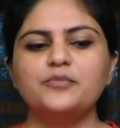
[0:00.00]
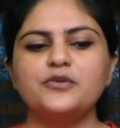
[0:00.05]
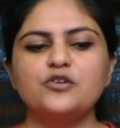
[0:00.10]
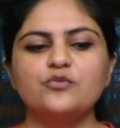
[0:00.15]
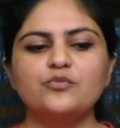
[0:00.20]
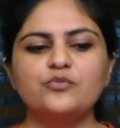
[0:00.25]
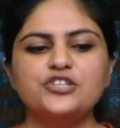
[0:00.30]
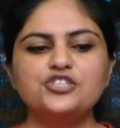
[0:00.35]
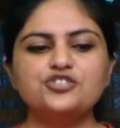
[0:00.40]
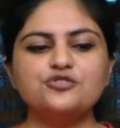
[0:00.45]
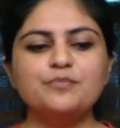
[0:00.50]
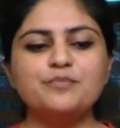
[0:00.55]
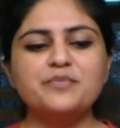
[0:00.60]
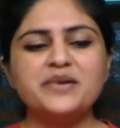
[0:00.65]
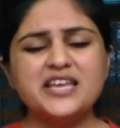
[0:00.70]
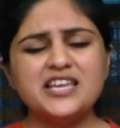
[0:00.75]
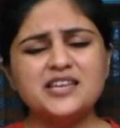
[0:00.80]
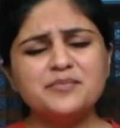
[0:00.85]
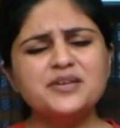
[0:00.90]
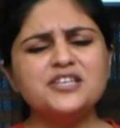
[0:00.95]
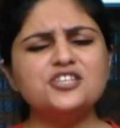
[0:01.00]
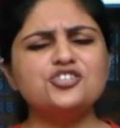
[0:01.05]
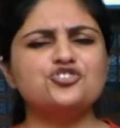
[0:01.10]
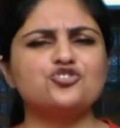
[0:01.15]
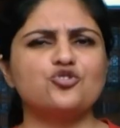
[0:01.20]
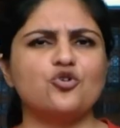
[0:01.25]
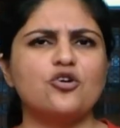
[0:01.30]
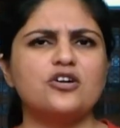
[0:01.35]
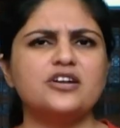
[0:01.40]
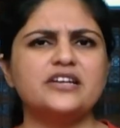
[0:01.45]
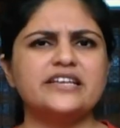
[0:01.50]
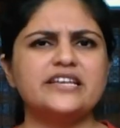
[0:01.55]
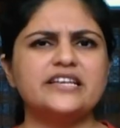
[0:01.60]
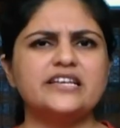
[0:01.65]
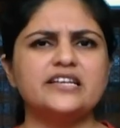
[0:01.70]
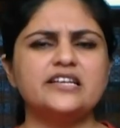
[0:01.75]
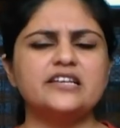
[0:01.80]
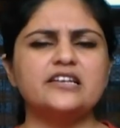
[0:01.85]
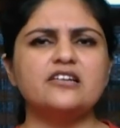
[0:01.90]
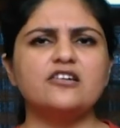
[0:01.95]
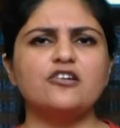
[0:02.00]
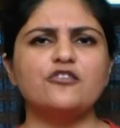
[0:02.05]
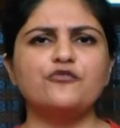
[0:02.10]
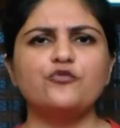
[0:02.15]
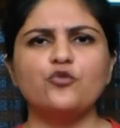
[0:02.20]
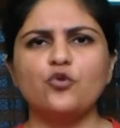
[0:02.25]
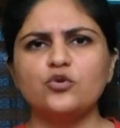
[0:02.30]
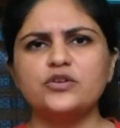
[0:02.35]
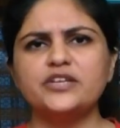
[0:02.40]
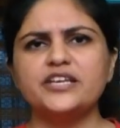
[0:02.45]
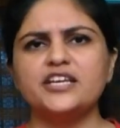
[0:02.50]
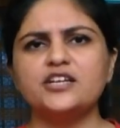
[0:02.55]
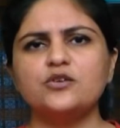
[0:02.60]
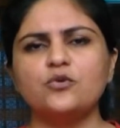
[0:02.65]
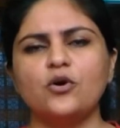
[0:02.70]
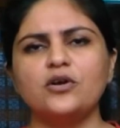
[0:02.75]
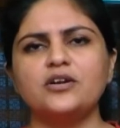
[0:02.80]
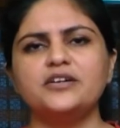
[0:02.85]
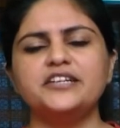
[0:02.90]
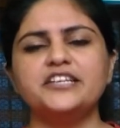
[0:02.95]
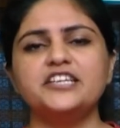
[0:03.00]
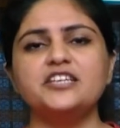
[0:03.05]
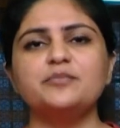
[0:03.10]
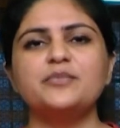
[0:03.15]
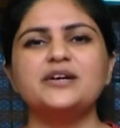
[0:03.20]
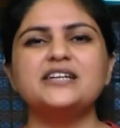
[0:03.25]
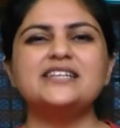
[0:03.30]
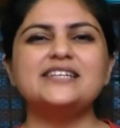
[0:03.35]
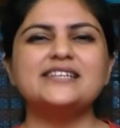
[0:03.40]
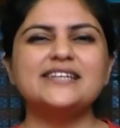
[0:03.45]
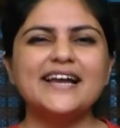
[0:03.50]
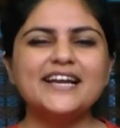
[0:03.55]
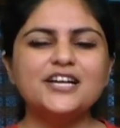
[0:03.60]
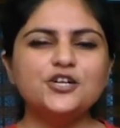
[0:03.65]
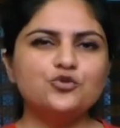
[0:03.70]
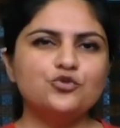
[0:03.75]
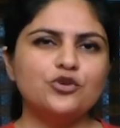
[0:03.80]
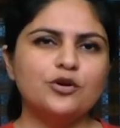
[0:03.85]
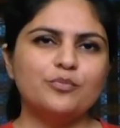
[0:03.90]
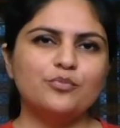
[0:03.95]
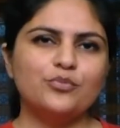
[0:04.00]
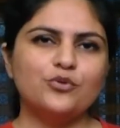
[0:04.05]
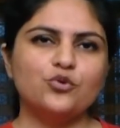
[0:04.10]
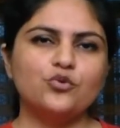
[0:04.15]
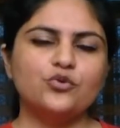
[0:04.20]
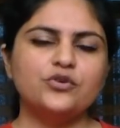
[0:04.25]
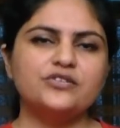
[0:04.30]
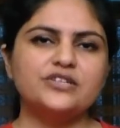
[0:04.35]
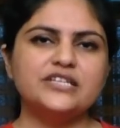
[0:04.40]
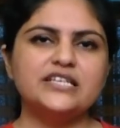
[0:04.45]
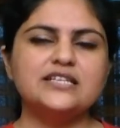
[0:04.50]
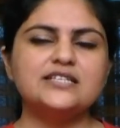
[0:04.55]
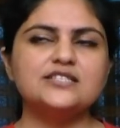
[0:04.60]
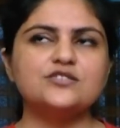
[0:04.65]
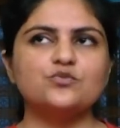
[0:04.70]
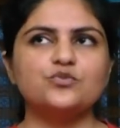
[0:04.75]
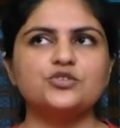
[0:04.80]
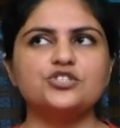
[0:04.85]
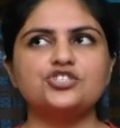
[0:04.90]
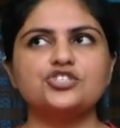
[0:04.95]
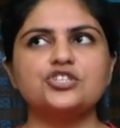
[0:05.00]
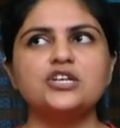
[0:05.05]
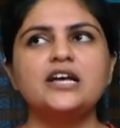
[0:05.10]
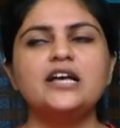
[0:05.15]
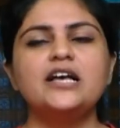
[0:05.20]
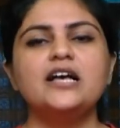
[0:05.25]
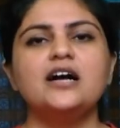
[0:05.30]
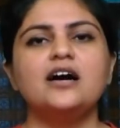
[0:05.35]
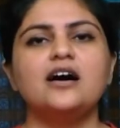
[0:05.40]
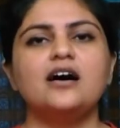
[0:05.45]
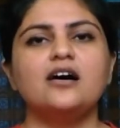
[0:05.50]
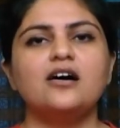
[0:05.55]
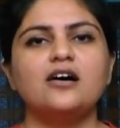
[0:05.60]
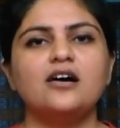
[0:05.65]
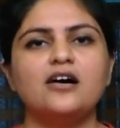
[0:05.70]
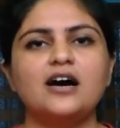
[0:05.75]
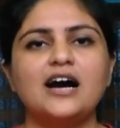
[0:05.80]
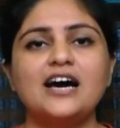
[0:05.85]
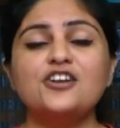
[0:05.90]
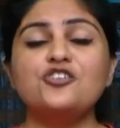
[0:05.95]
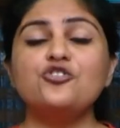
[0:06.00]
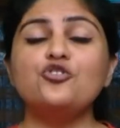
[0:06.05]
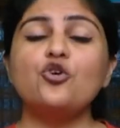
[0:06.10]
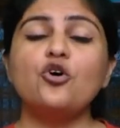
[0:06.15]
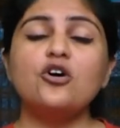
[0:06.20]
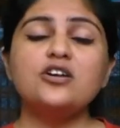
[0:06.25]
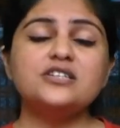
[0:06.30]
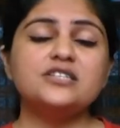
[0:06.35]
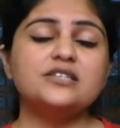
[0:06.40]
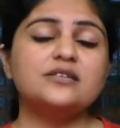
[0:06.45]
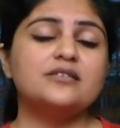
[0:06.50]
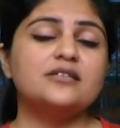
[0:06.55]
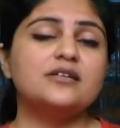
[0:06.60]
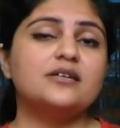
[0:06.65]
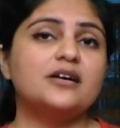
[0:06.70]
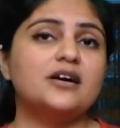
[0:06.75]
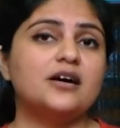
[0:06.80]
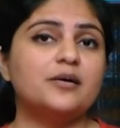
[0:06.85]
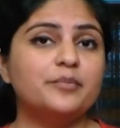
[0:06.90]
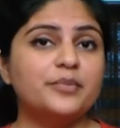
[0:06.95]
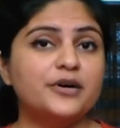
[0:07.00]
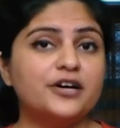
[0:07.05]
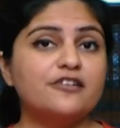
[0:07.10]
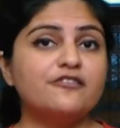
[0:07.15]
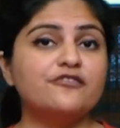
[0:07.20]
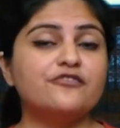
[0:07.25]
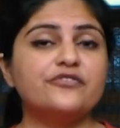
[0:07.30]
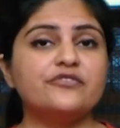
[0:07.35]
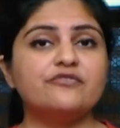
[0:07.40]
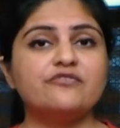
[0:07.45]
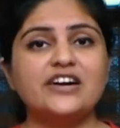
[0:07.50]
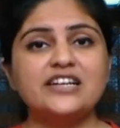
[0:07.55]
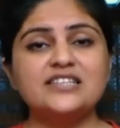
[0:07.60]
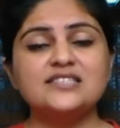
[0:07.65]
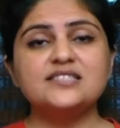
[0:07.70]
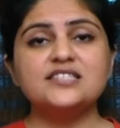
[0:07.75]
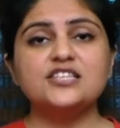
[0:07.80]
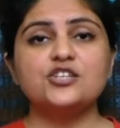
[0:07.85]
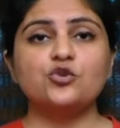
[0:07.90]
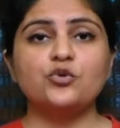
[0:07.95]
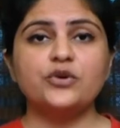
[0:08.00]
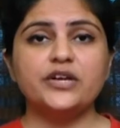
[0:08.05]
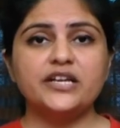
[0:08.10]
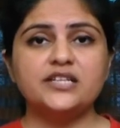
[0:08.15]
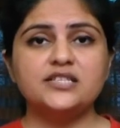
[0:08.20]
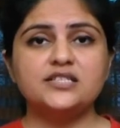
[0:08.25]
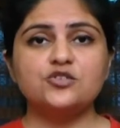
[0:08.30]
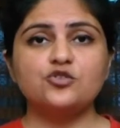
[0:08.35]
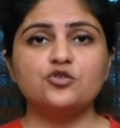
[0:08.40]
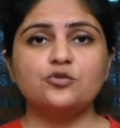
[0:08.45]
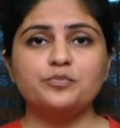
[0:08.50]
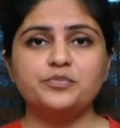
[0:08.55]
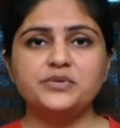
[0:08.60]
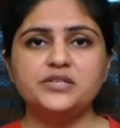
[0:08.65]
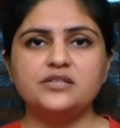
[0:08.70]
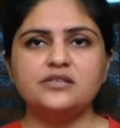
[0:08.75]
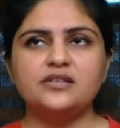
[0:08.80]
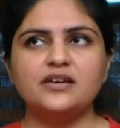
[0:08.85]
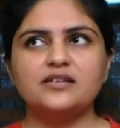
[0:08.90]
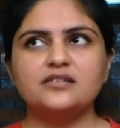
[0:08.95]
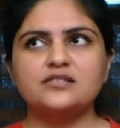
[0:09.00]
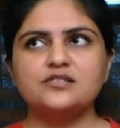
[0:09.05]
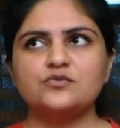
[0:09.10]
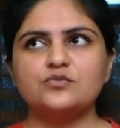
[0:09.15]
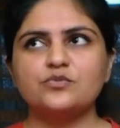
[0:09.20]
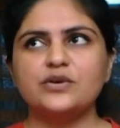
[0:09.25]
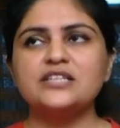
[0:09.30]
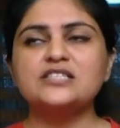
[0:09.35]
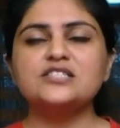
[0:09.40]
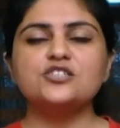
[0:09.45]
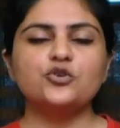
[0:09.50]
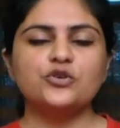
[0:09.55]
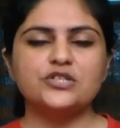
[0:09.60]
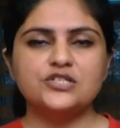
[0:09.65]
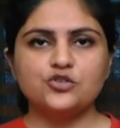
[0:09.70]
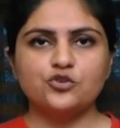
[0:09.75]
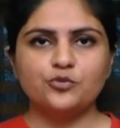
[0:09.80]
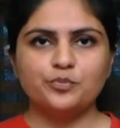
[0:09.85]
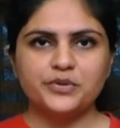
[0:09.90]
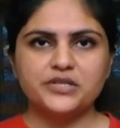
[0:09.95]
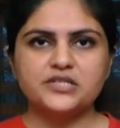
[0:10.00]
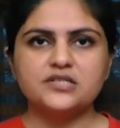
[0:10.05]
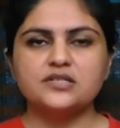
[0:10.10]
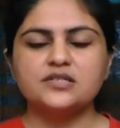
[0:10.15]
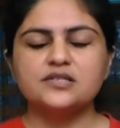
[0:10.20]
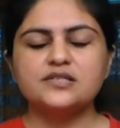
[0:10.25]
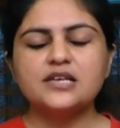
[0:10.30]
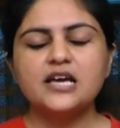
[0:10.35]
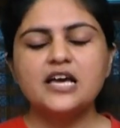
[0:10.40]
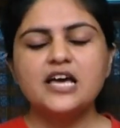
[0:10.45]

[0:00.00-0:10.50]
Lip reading: which may be shot in 4K quality, but try to upload reels which are not above 1080p, that is 1080 pixels,